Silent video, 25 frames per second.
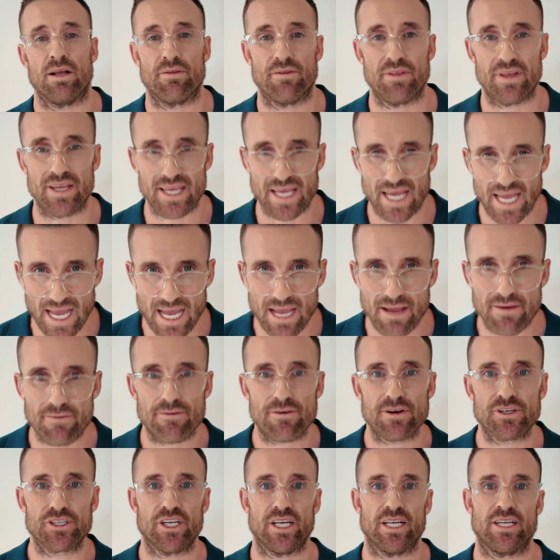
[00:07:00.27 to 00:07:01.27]
the
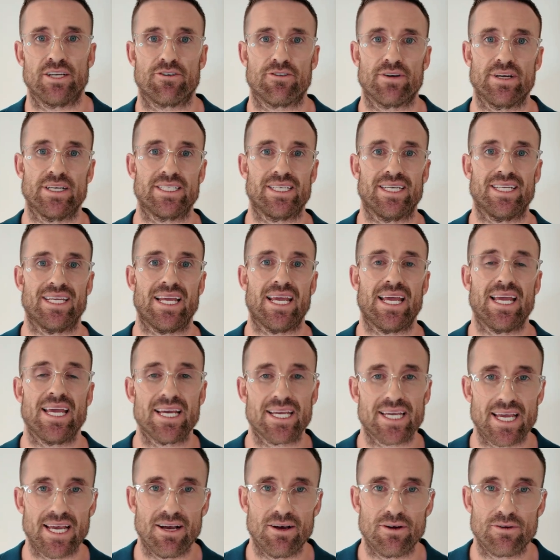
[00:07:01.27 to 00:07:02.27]
average increase in hair
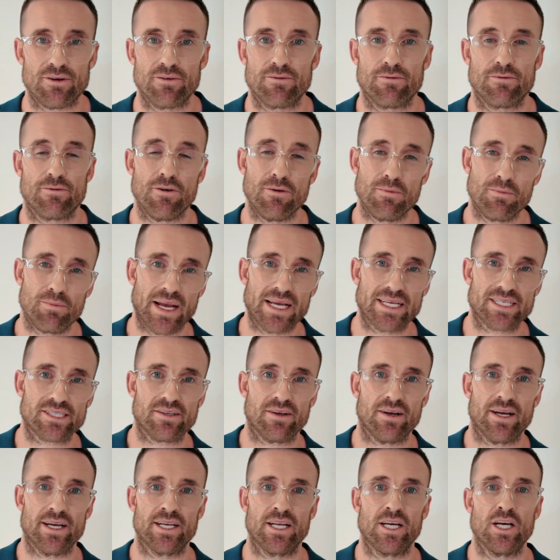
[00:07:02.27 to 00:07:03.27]
count from
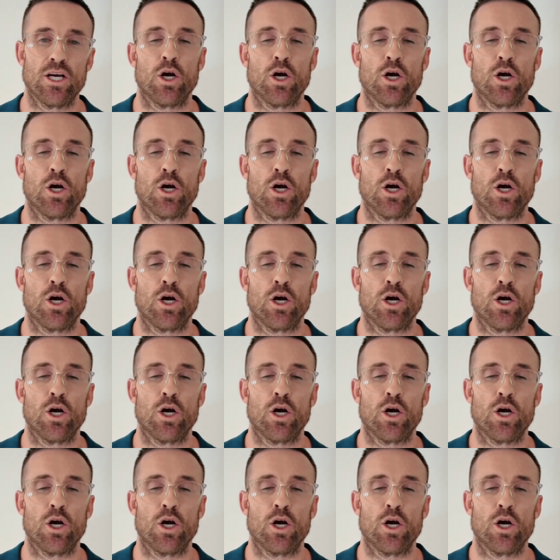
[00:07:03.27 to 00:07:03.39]
baseline